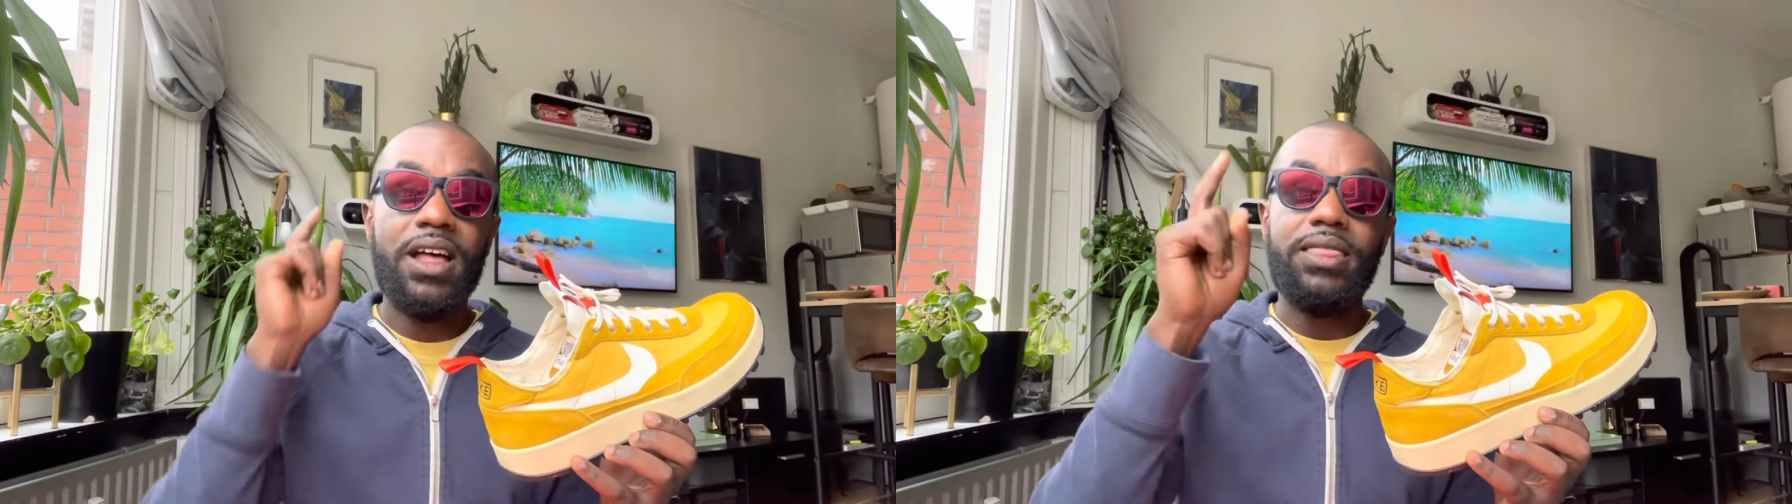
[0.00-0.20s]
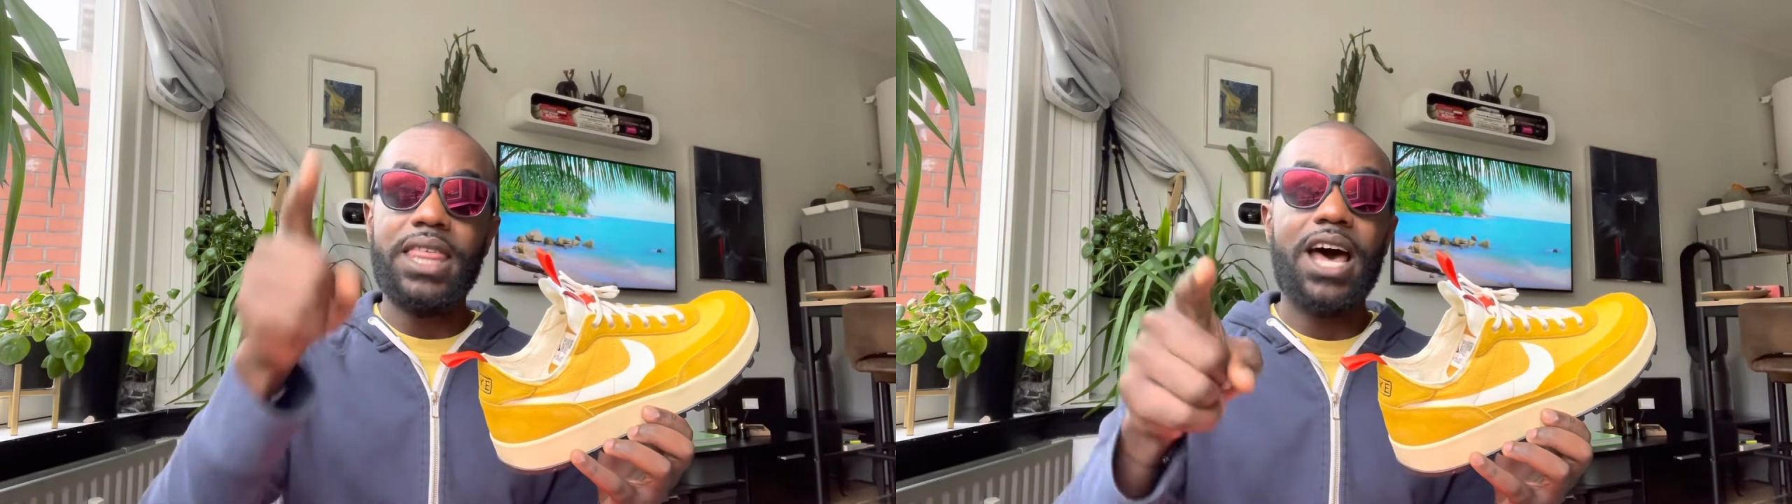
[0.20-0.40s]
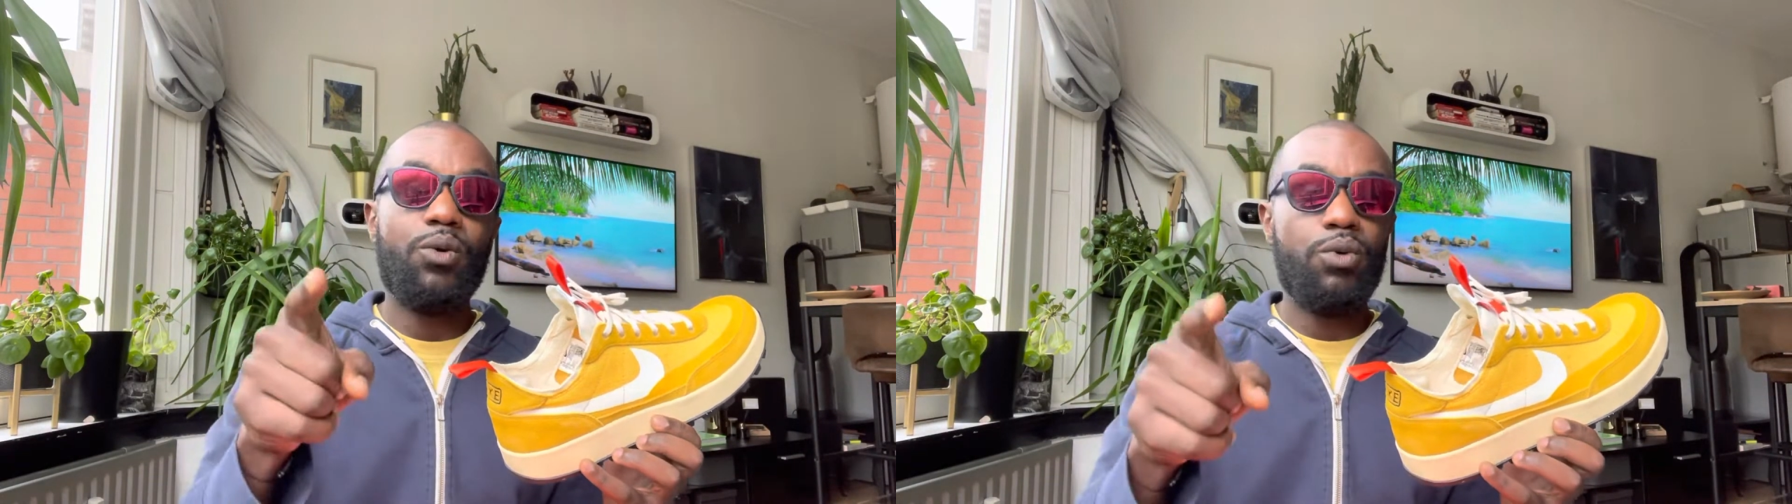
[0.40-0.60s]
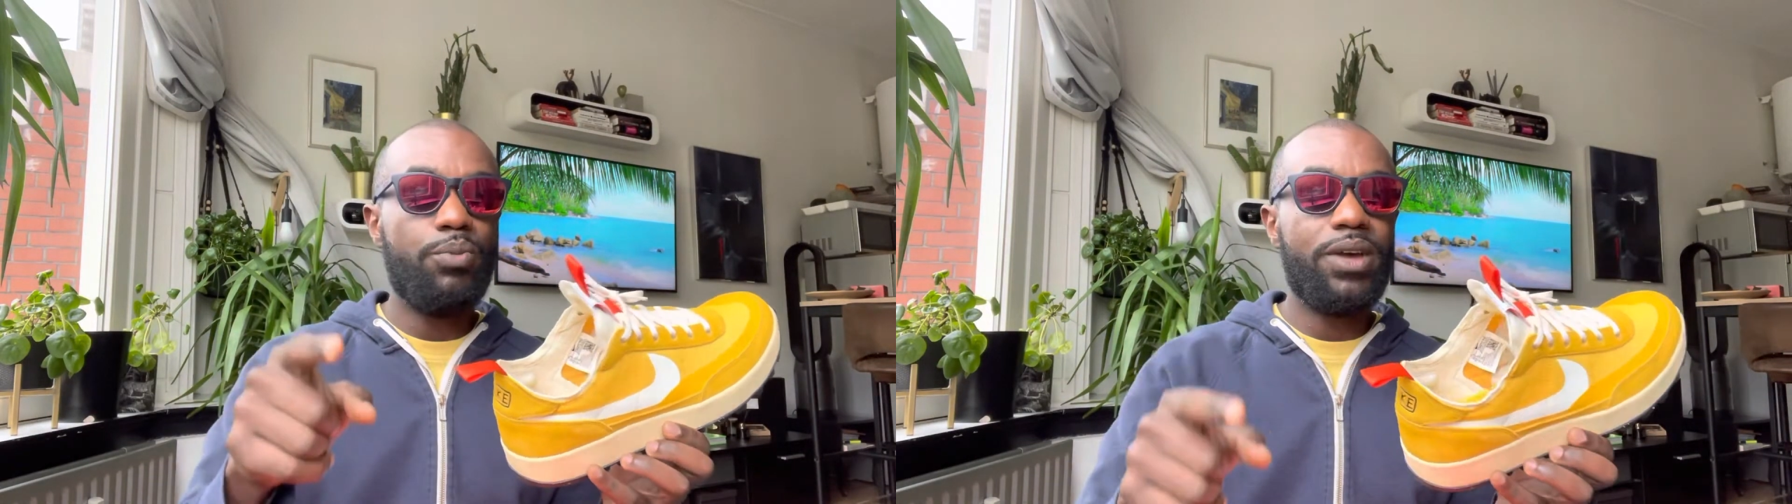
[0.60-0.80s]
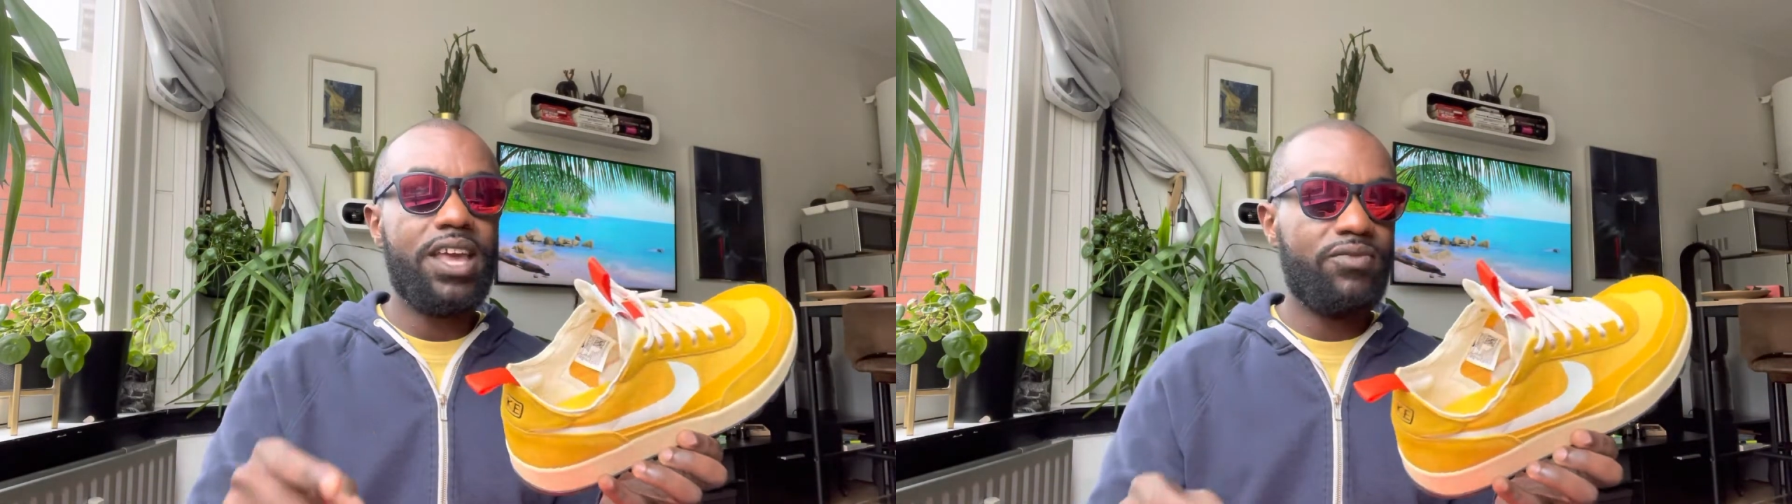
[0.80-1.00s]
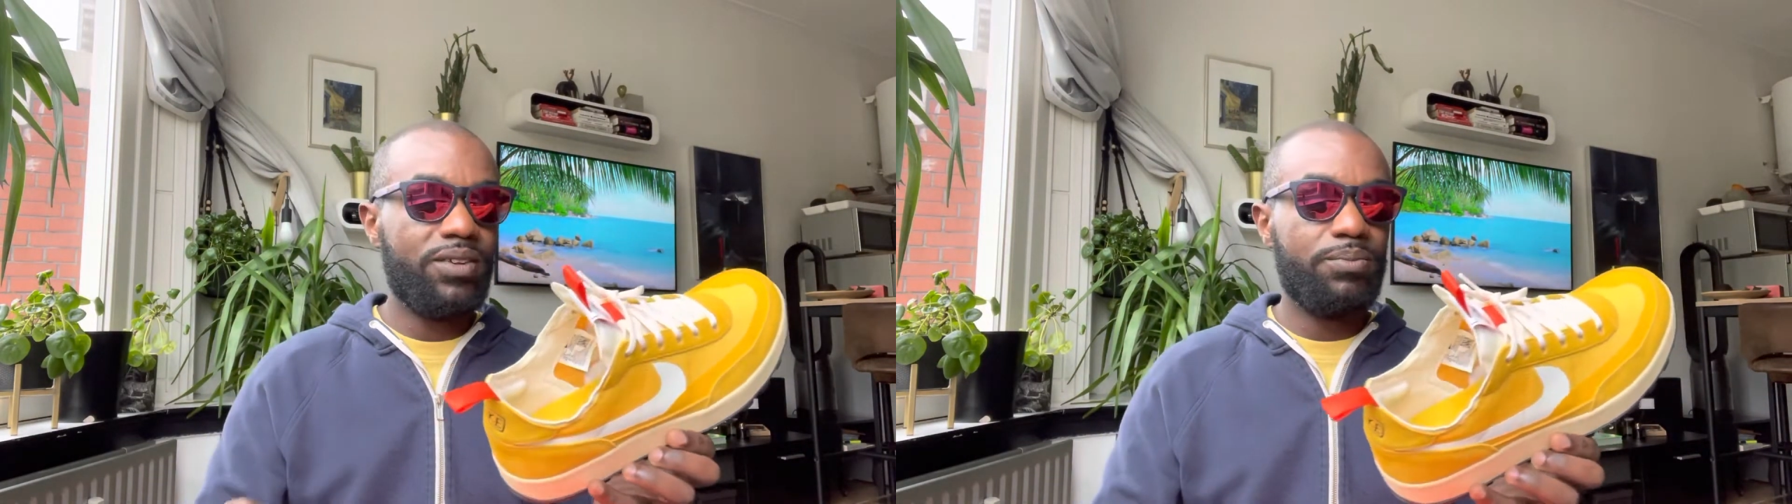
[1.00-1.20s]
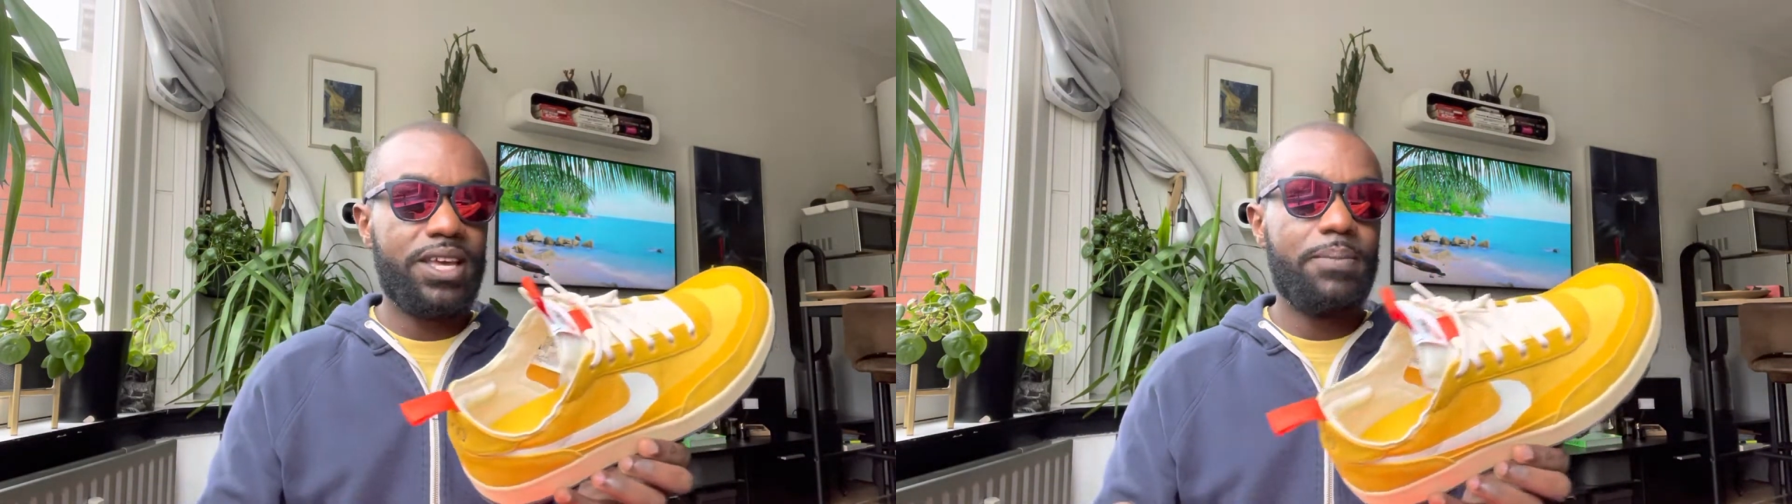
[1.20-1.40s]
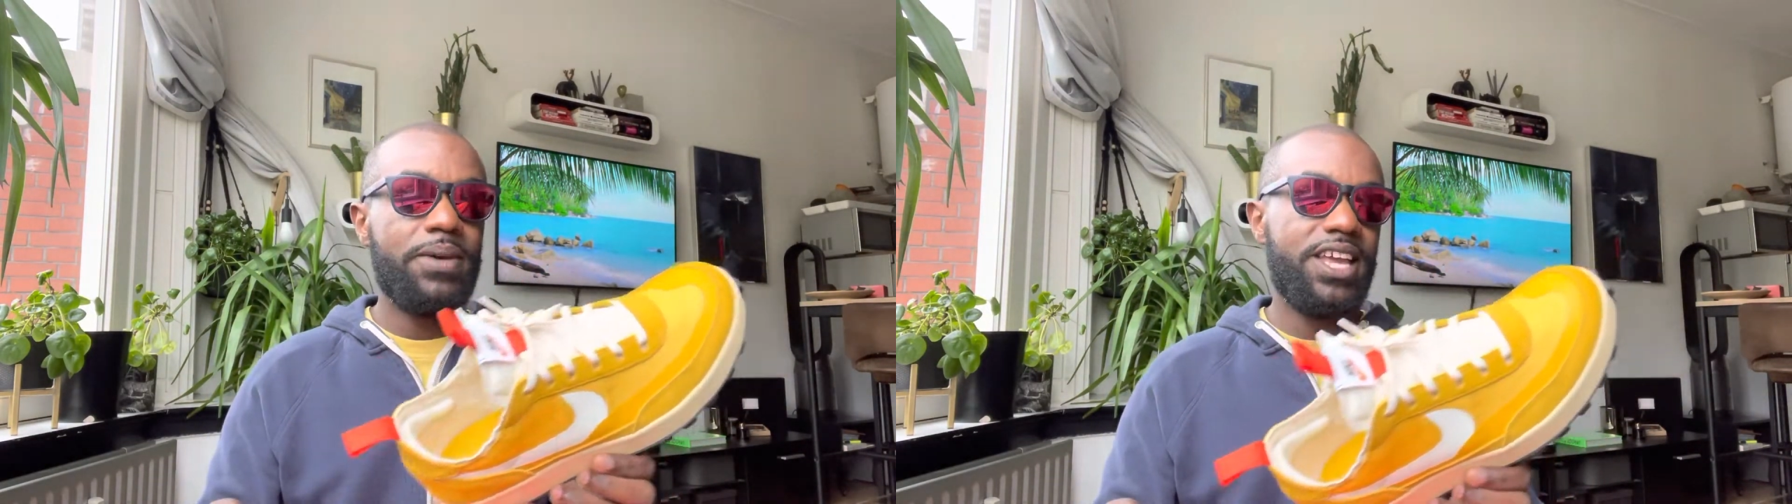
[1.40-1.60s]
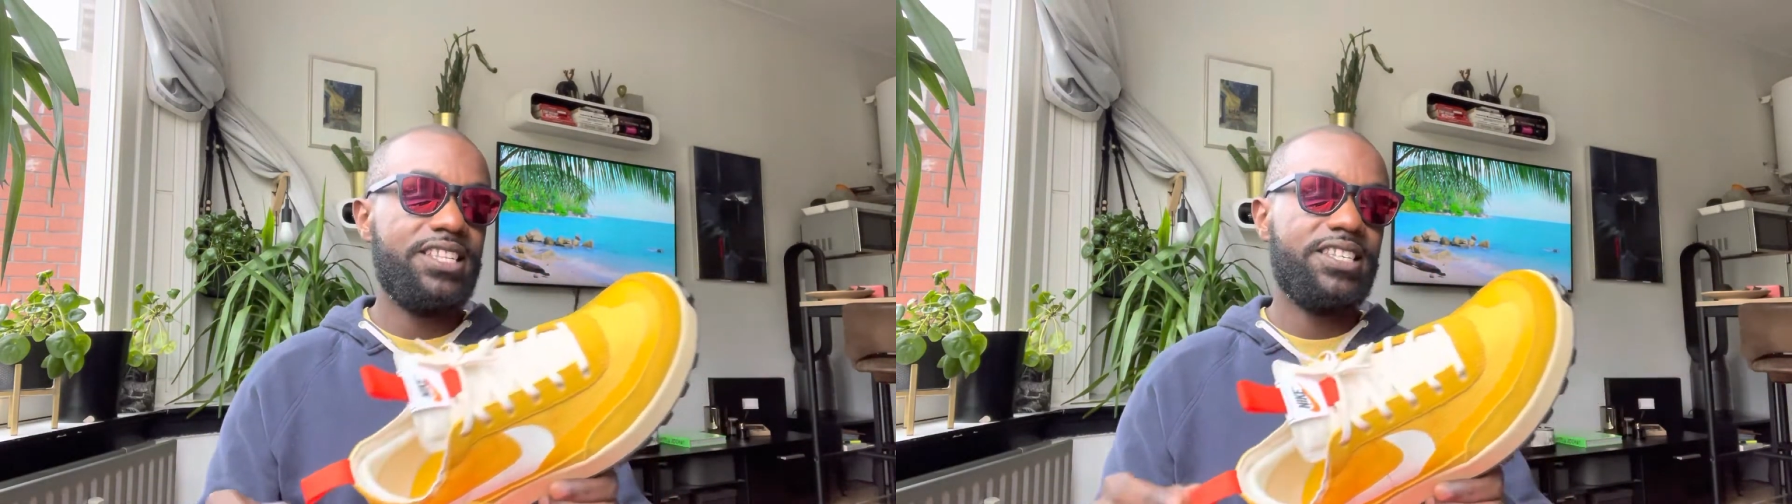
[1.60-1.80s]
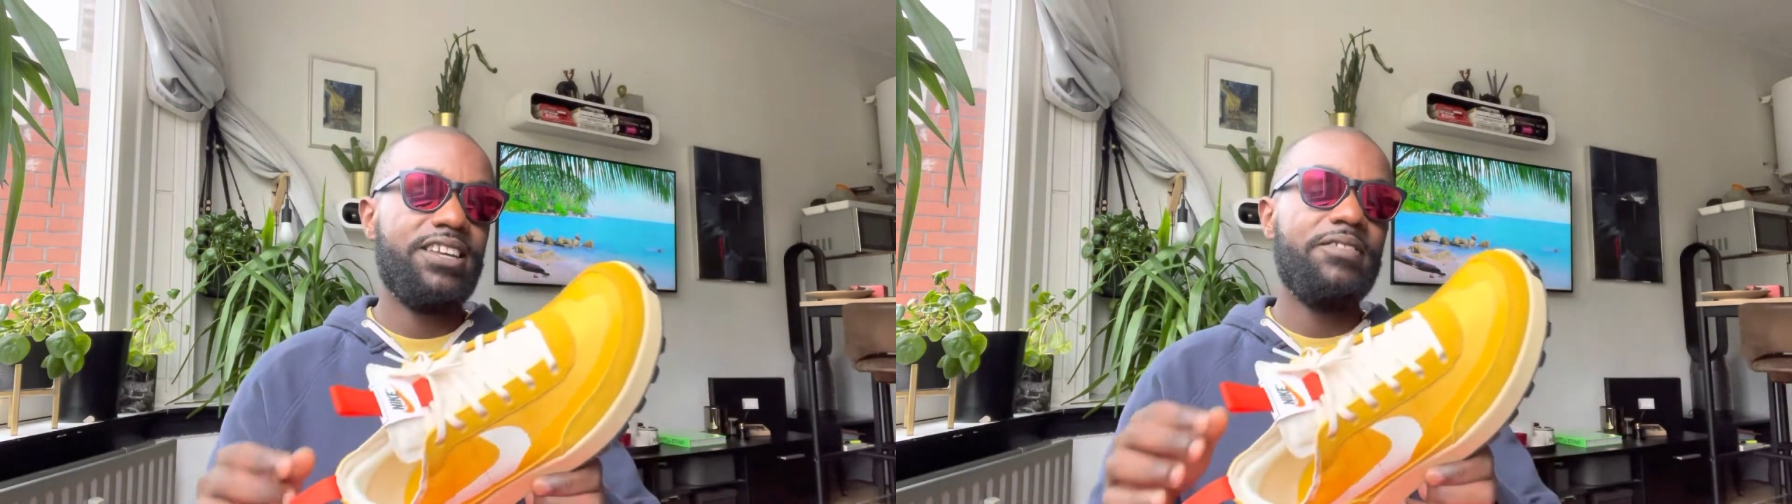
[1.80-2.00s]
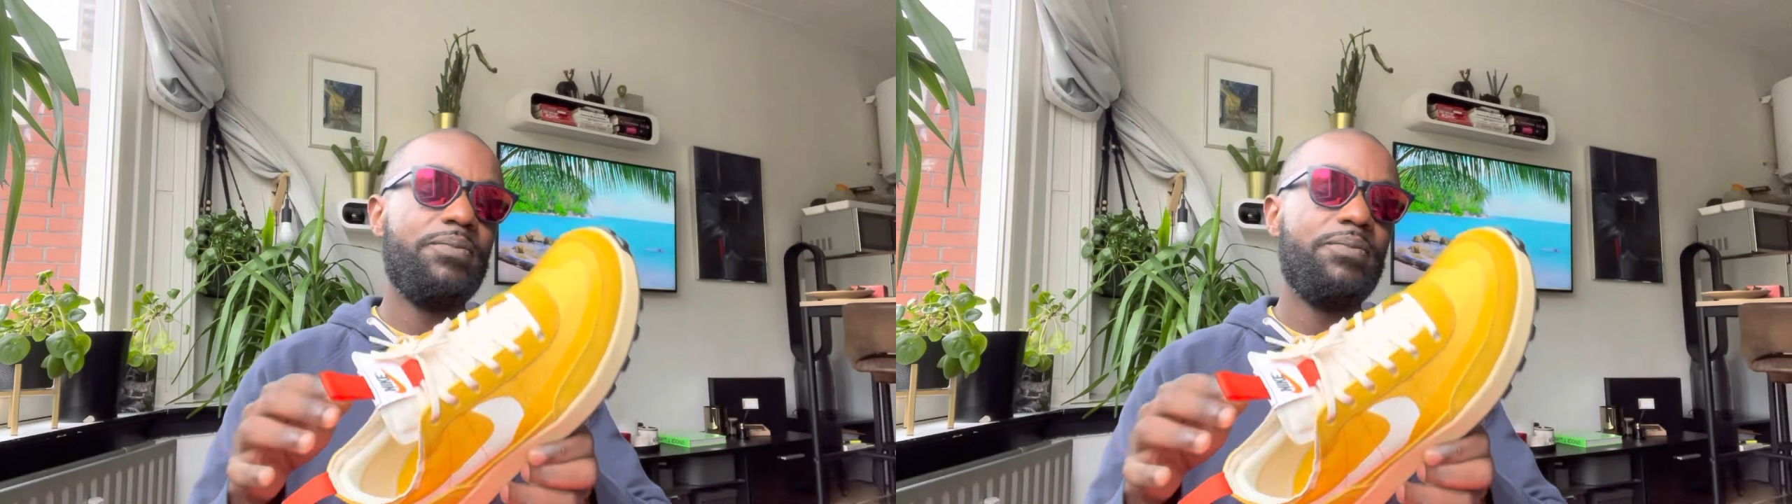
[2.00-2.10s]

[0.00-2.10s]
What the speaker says: that will be amazing.